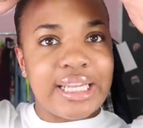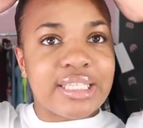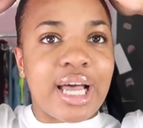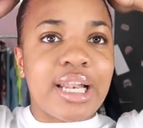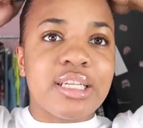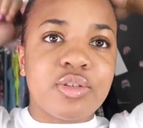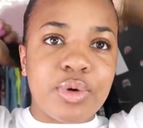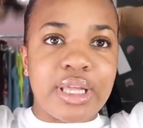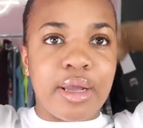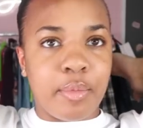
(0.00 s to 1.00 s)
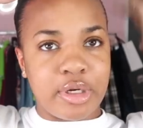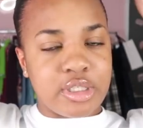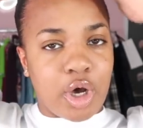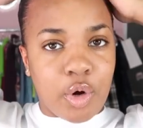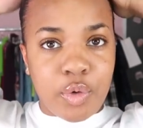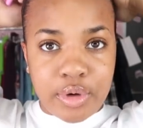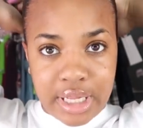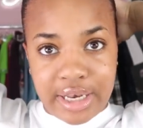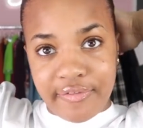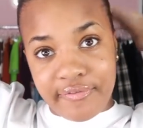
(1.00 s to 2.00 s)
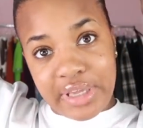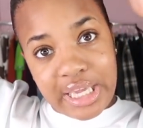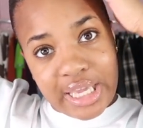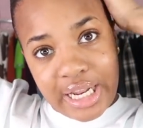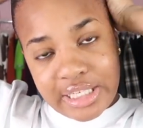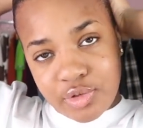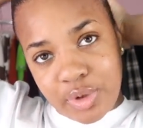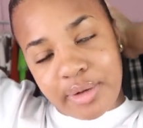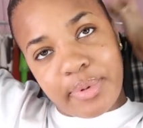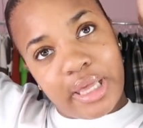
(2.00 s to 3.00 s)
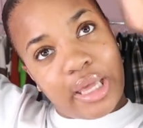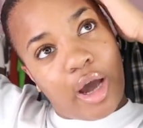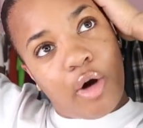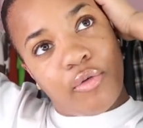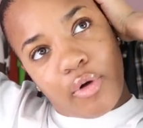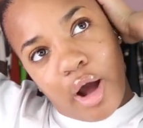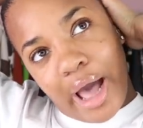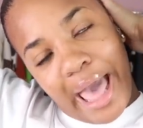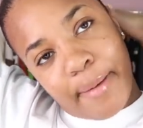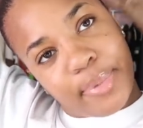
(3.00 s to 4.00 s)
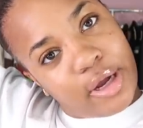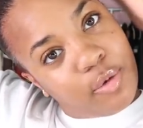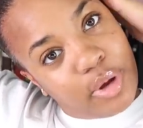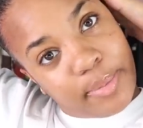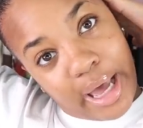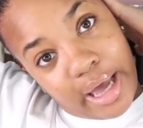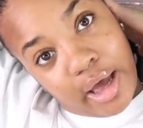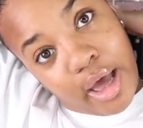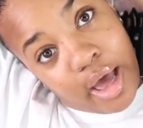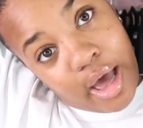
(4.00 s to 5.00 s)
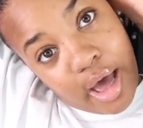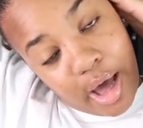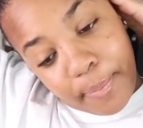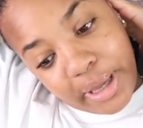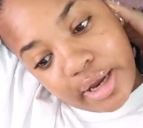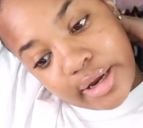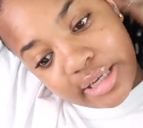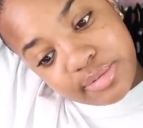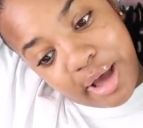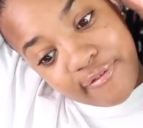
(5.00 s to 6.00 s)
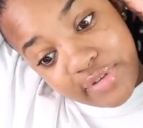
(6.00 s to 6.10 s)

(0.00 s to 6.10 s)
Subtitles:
I just kind of just want to get more toned and fit, and I just want to be overall happier with my appearance, my